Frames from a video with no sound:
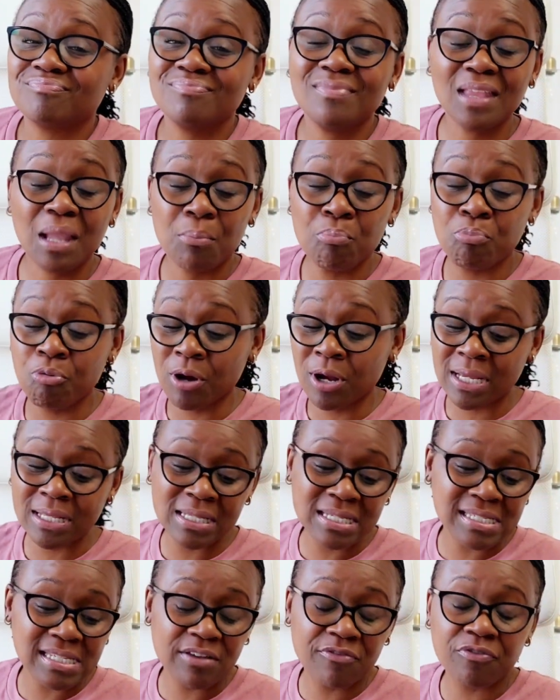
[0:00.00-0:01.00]
bringing
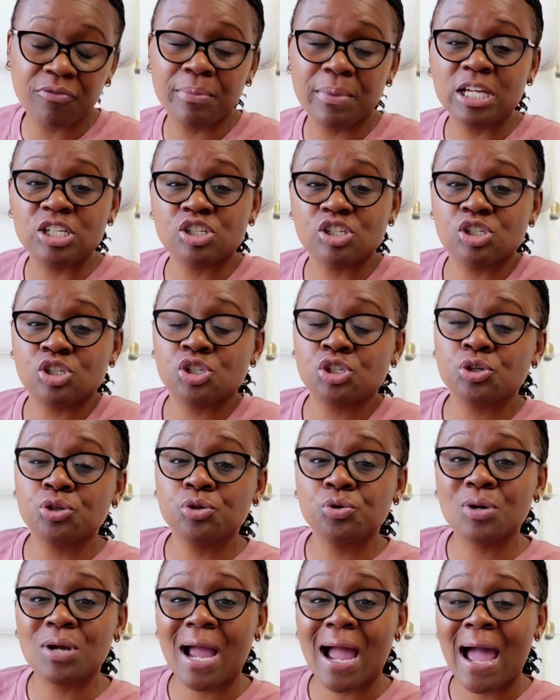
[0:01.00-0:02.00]
this information to you
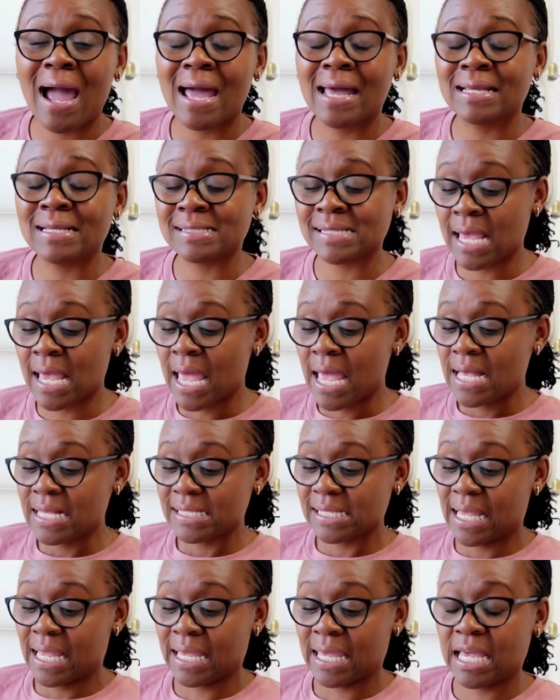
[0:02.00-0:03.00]
guys
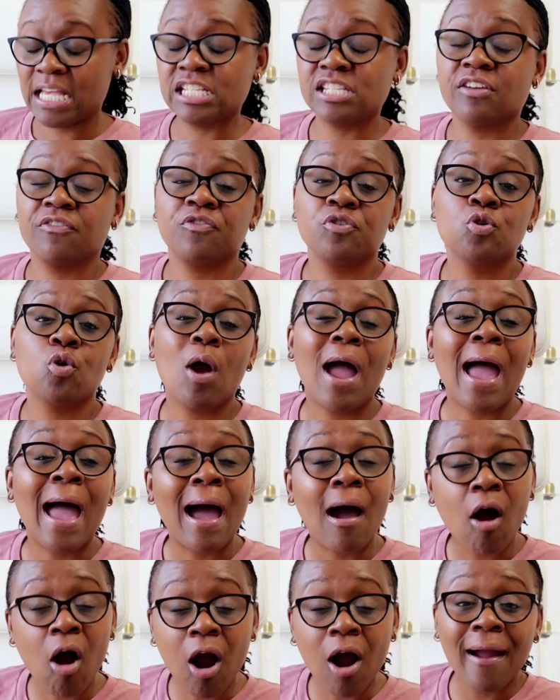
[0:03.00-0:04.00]
in case if you are